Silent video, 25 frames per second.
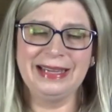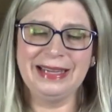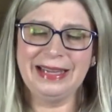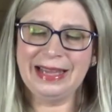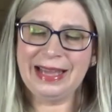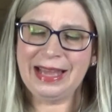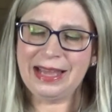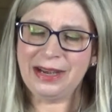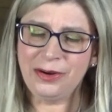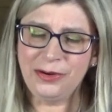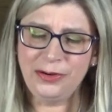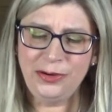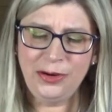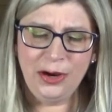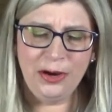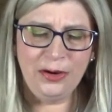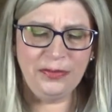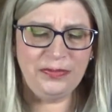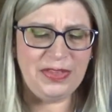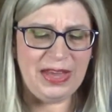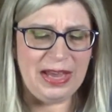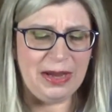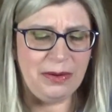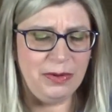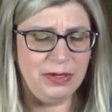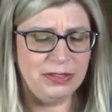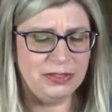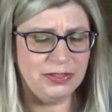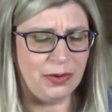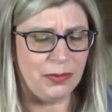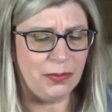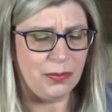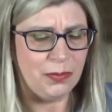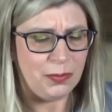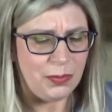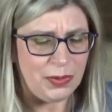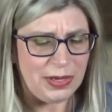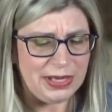I don't know if that one's a
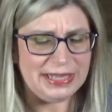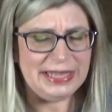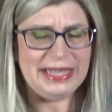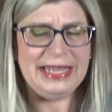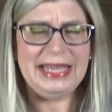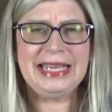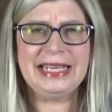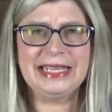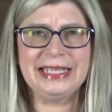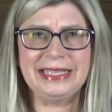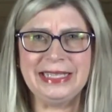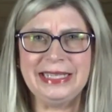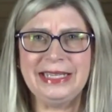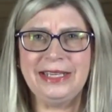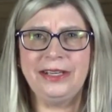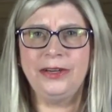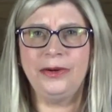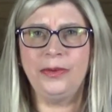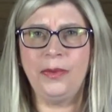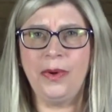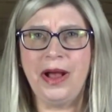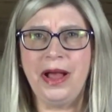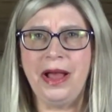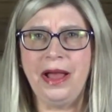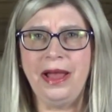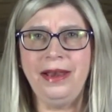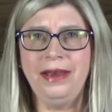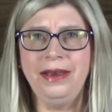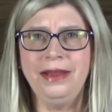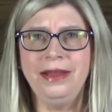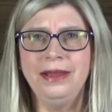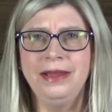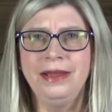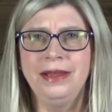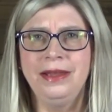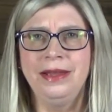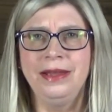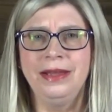really clear one.
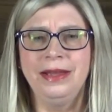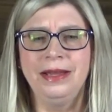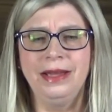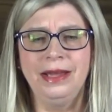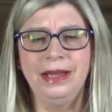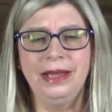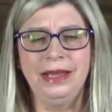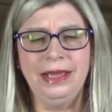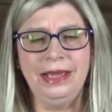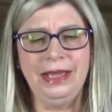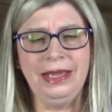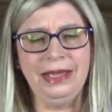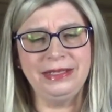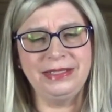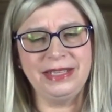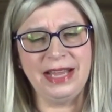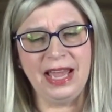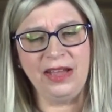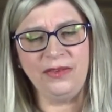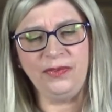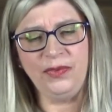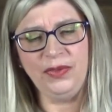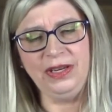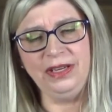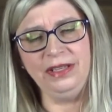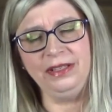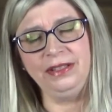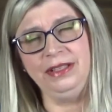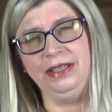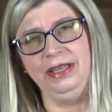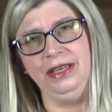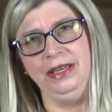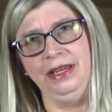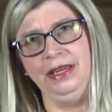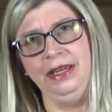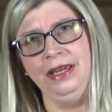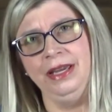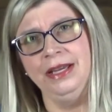It
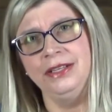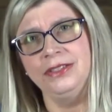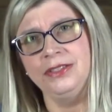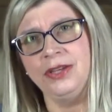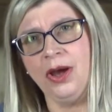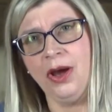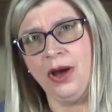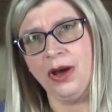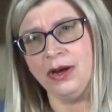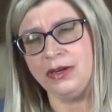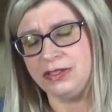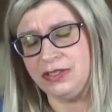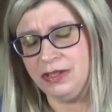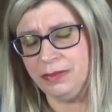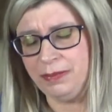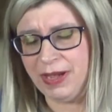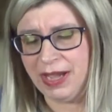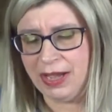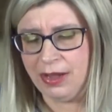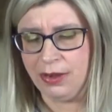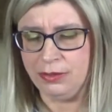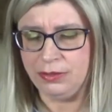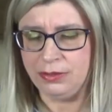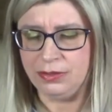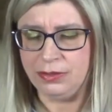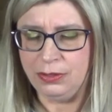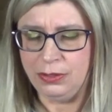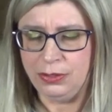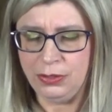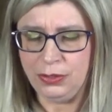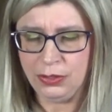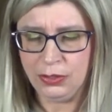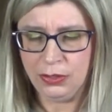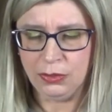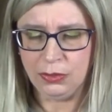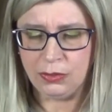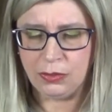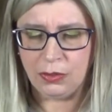definitely talks about
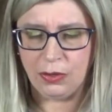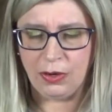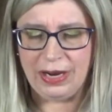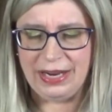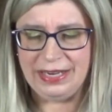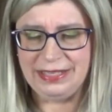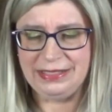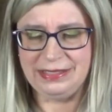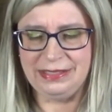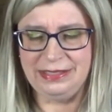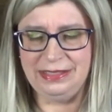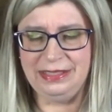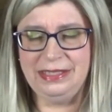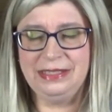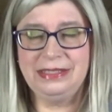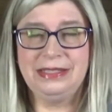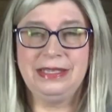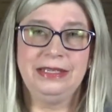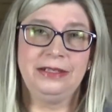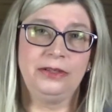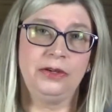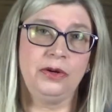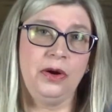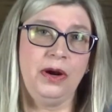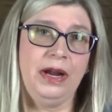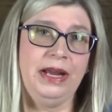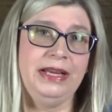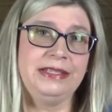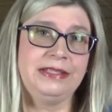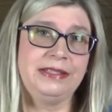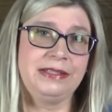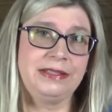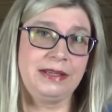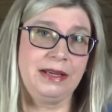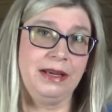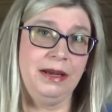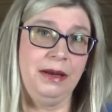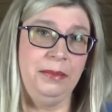who Christ is and
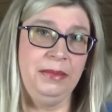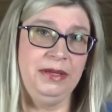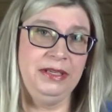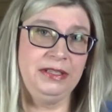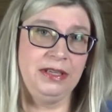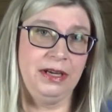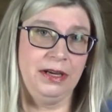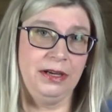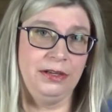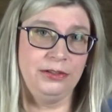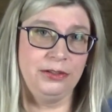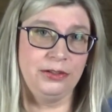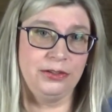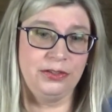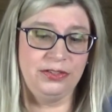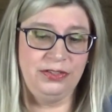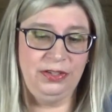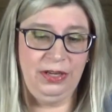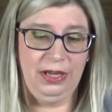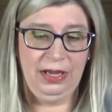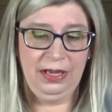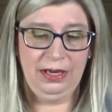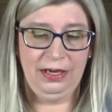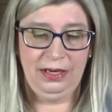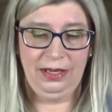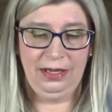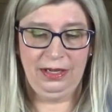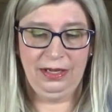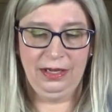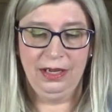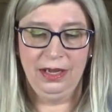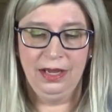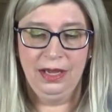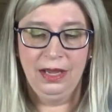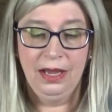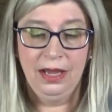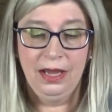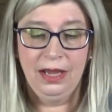Christ's coming to
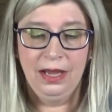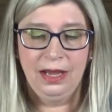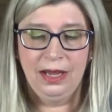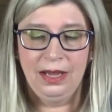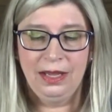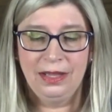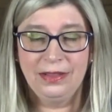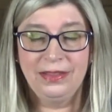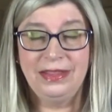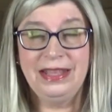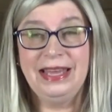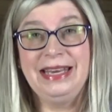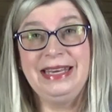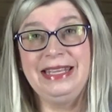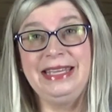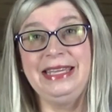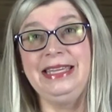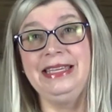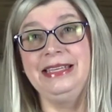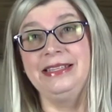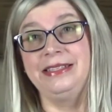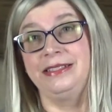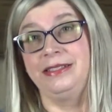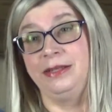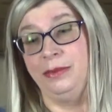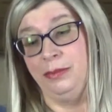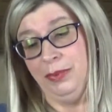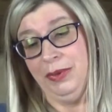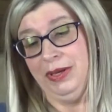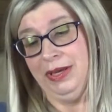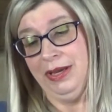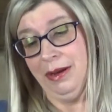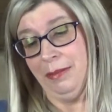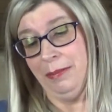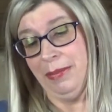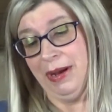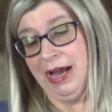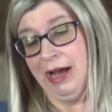understanding that he is to
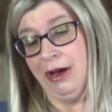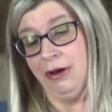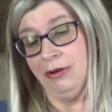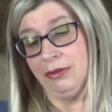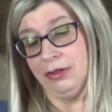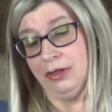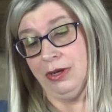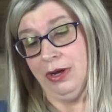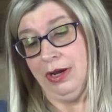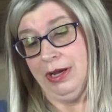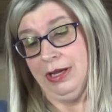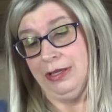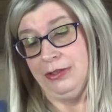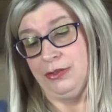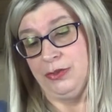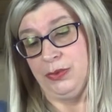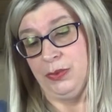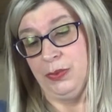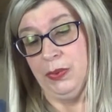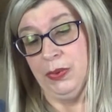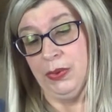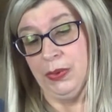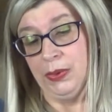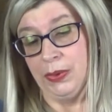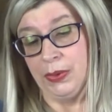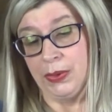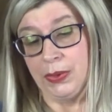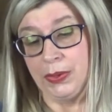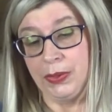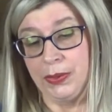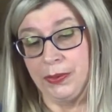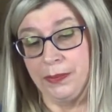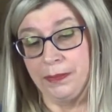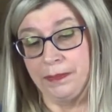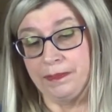be about God's work.